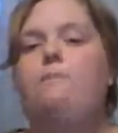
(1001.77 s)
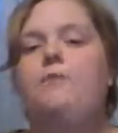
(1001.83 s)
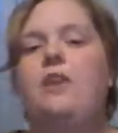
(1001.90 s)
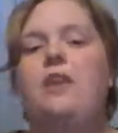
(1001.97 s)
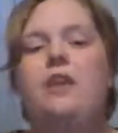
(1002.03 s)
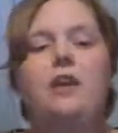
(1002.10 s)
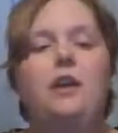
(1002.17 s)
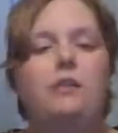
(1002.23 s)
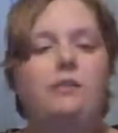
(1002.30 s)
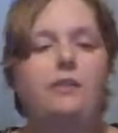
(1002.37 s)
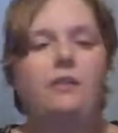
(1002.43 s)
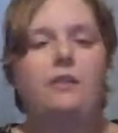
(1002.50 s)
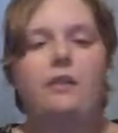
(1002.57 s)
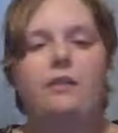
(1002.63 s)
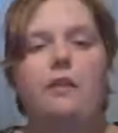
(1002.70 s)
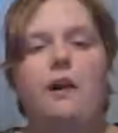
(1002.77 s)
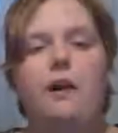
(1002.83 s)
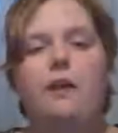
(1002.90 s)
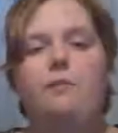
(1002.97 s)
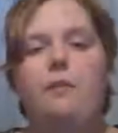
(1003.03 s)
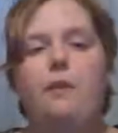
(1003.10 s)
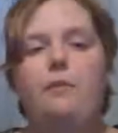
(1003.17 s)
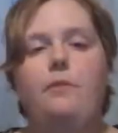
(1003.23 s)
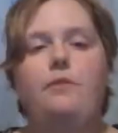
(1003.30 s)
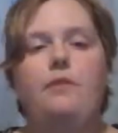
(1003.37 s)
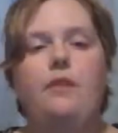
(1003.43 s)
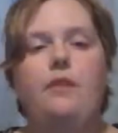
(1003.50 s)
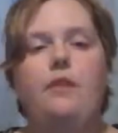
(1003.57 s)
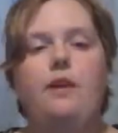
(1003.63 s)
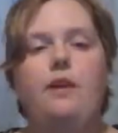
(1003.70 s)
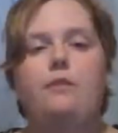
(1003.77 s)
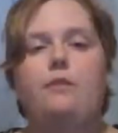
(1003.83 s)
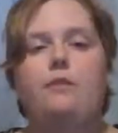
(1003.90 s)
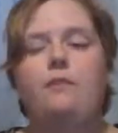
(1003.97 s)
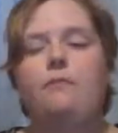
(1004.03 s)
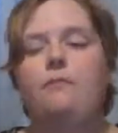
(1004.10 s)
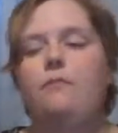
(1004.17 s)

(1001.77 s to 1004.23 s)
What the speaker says: any kind of thing like that, Bible studies,